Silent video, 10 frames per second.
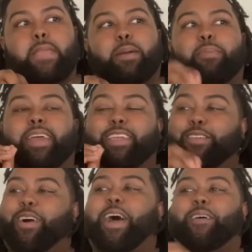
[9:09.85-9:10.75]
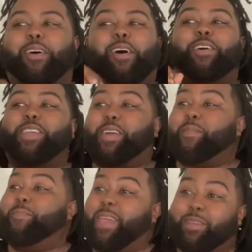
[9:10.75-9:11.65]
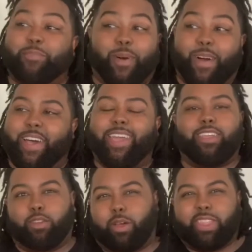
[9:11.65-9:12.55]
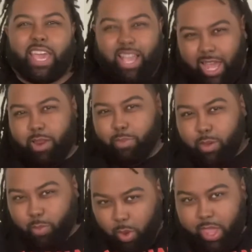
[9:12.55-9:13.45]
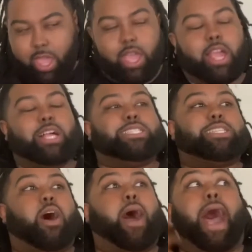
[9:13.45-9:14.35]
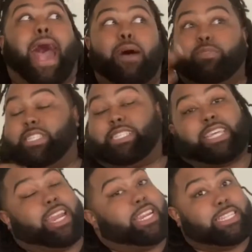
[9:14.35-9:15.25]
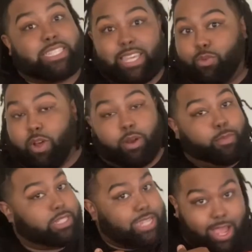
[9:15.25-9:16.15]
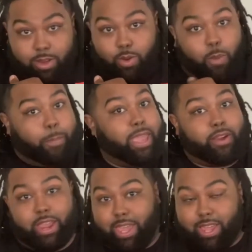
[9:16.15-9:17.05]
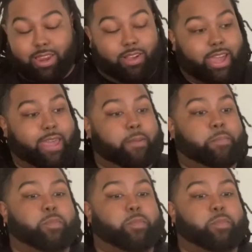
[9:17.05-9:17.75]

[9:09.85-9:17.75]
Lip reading: But, oh, you're a big boy. That kind of big boy. So I was excited to see Ronald McDonald, period. Okay?